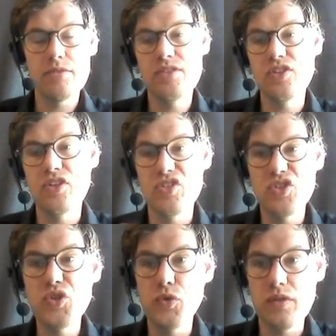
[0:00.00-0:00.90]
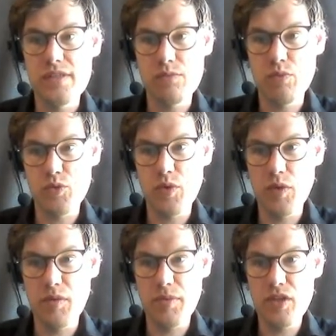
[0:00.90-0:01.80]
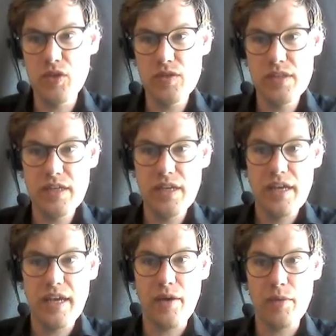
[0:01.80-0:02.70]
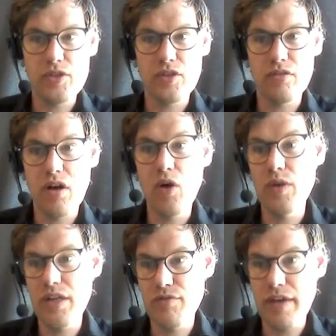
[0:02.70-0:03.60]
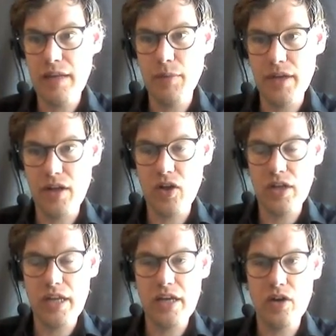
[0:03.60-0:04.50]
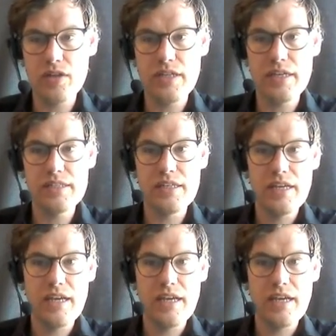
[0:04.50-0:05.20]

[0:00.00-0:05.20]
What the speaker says: certain tools which we will be using, which are only available in online context,